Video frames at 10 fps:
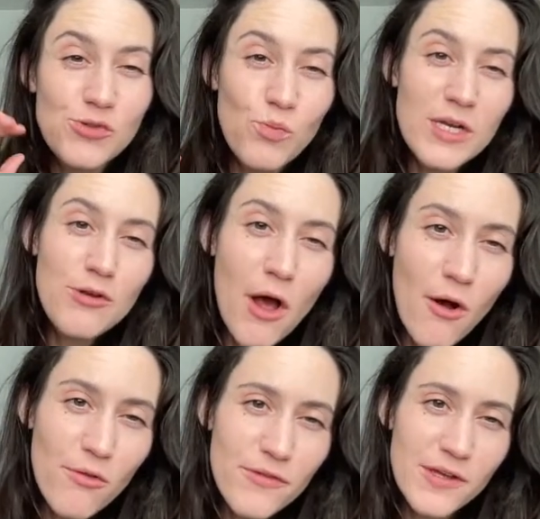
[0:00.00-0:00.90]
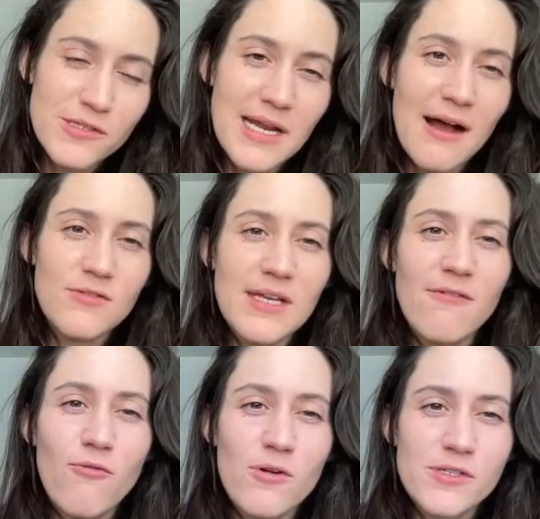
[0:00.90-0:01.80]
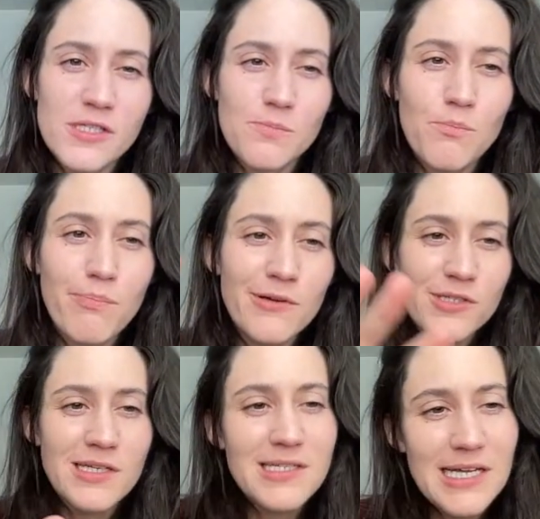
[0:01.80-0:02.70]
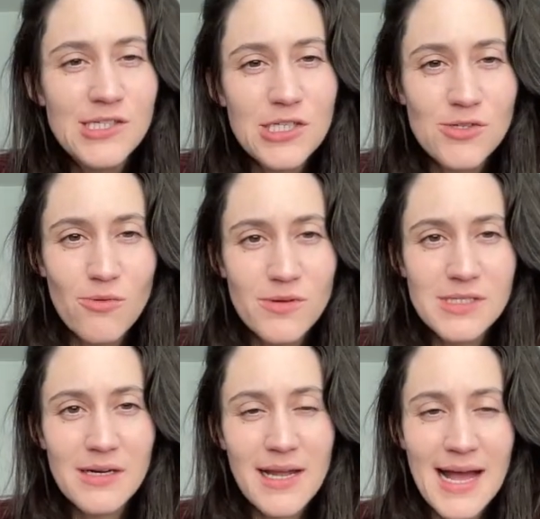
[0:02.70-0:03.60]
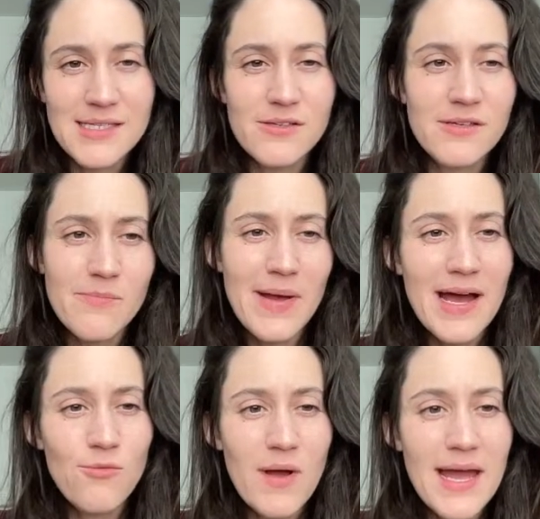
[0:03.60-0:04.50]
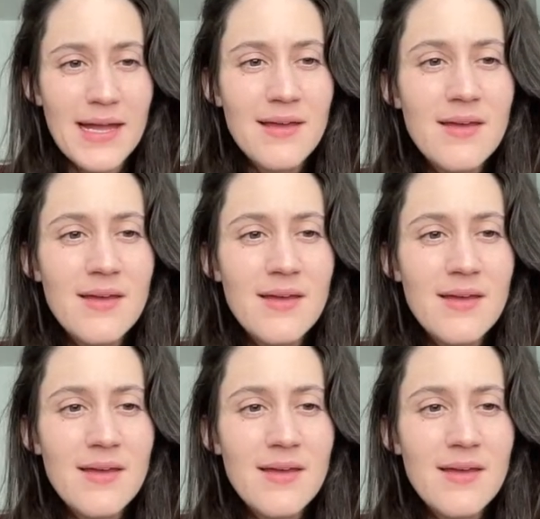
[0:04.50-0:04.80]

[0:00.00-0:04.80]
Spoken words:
We know that there's an outside force that's pushing attention towards their castle in a bad way.